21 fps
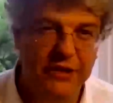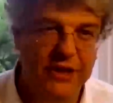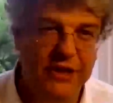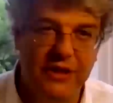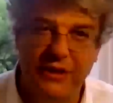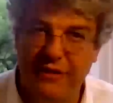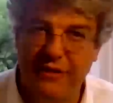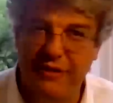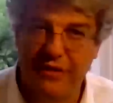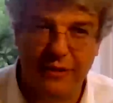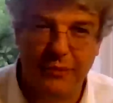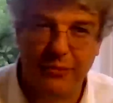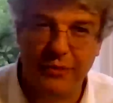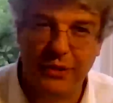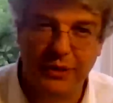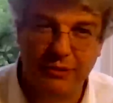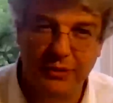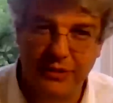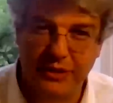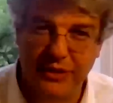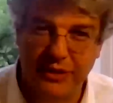Every year
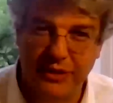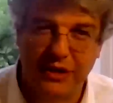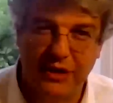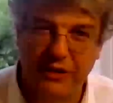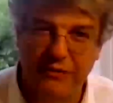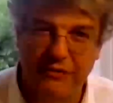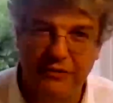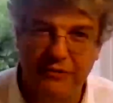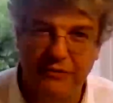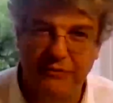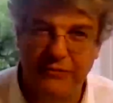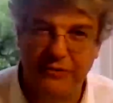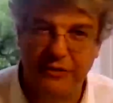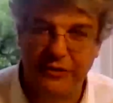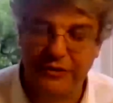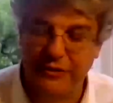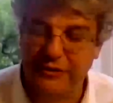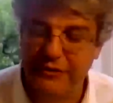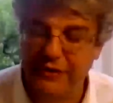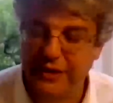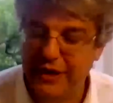there are people dying from
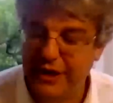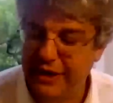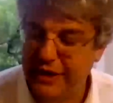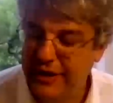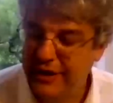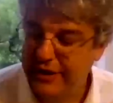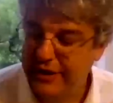flu.